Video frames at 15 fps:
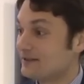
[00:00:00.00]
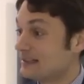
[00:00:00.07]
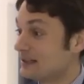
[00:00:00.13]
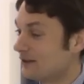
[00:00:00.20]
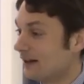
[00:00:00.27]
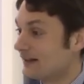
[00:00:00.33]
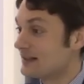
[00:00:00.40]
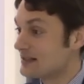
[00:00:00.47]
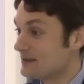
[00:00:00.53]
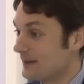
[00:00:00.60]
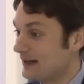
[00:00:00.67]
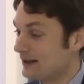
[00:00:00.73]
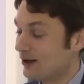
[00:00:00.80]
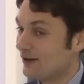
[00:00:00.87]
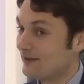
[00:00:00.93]
trying to
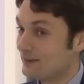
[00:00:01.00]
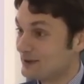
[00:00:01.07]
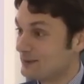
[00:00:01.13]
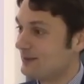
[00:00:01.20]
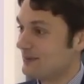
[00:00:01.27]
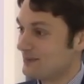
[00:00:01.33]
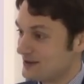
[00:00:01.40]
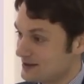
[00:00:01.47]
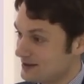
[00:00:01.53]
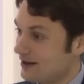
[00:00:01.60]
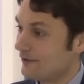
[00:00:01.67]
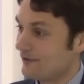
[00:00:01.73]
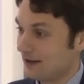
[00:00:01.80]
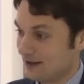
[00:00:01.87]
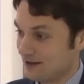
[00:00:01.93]
anticipate all the problems
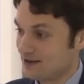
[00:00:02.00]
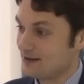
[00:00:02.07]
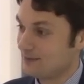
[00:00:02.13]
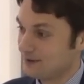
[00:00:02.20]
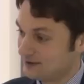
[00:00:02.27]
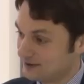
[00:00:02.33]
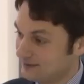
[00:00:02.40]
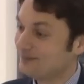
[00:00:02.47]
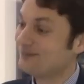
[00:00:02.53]
of the customer.